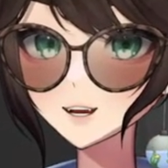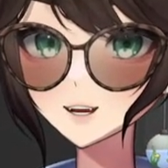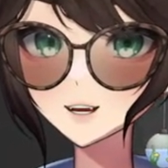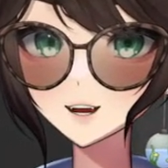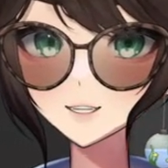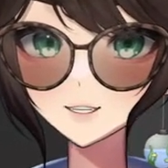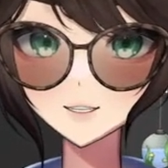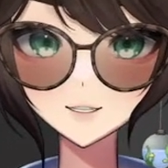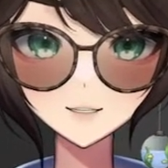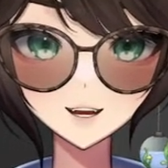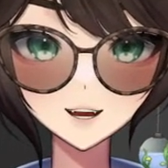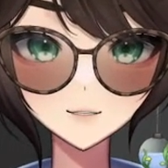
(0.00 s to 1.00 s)
I don't know.
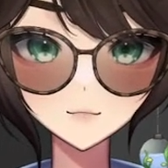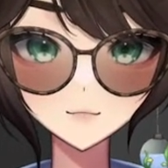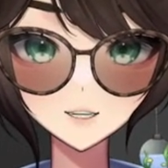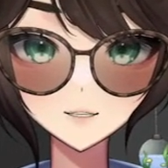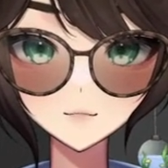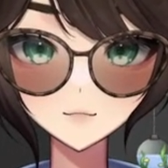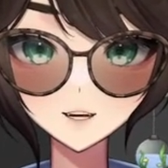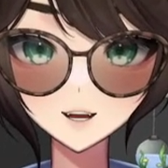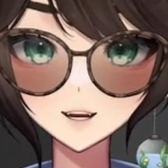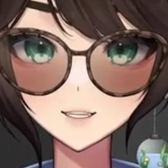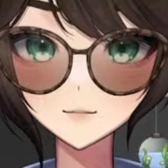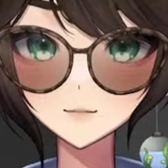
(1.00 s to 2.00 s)
I've never
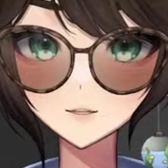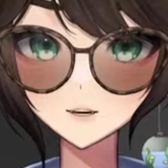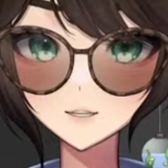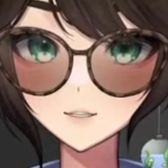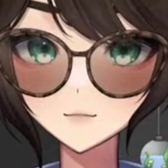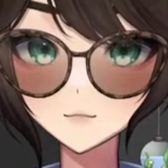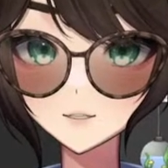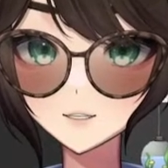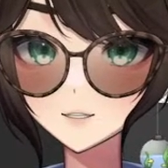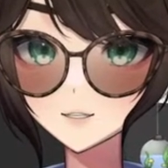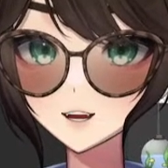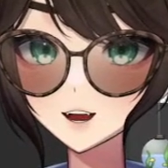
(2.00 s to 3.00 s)
actually been on
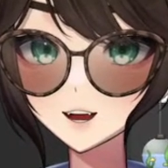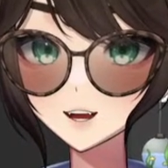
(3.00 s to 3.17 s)
4chan,